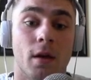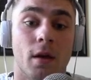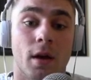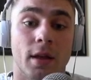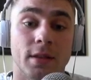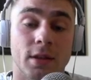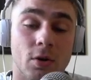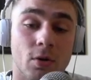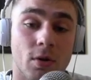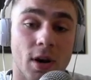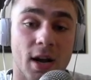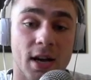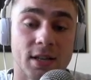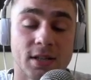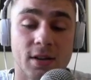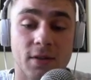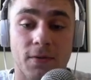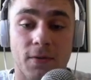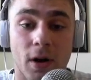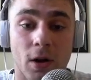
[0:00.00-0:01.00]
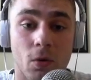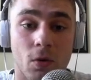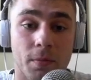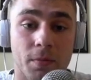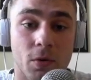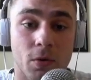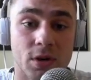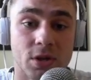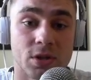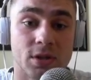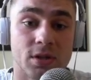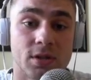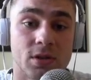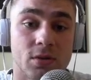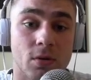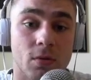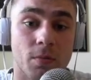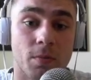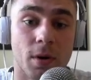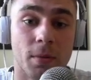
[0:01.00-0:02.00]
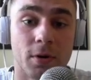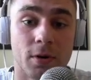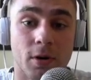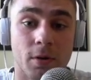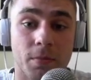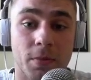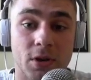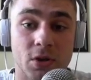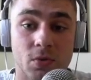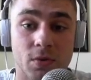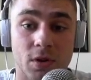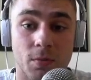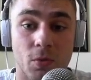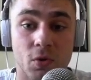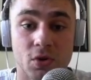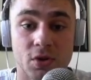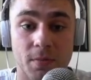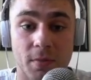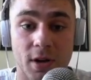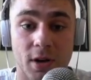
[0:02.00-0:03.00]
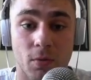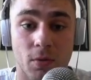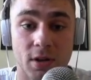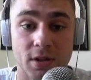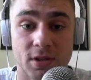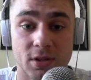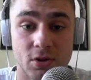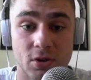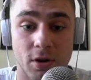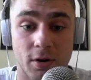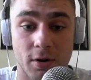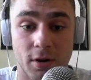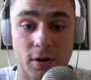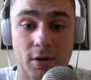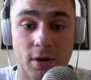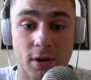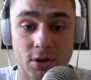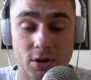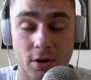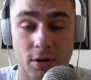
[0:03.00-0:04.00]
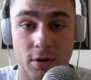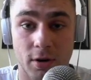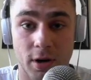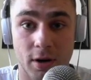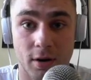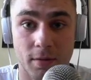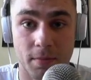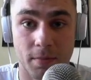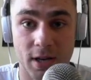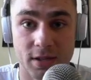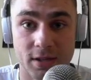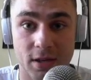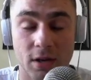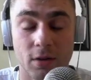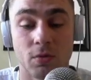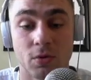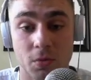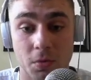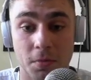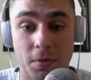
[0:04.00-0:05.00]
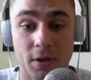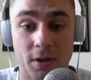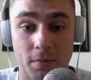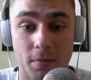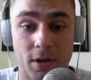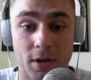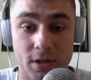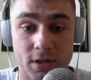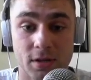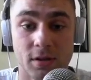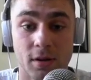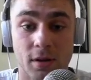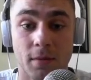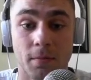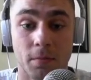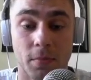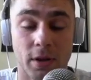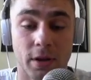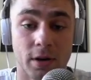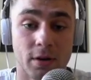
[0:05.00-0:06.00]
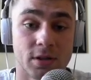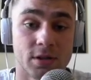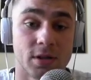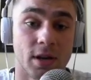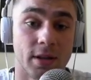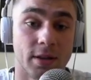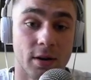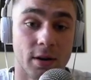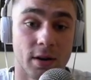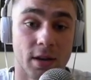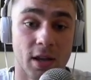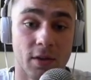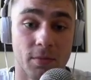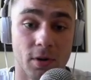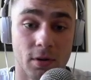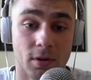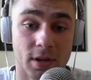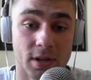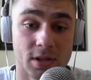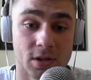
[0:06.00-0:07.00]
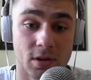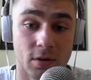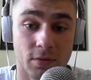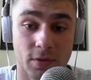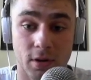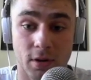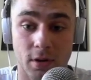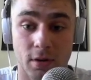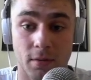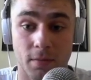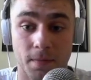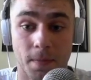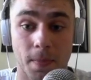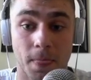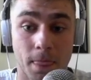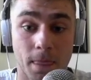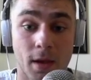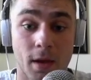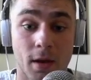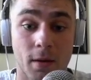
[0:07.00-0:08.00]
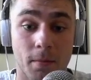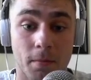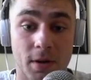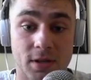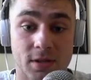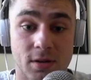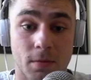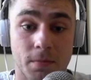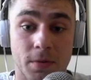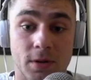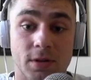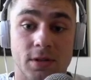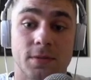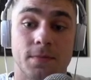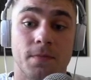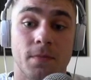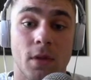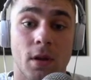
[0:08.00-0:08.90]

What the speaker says: And then you can ask it follow-up questions. So public companies with the most megawatts generating capacity, which would be the biggest players. And then it gave me a list of the best companies.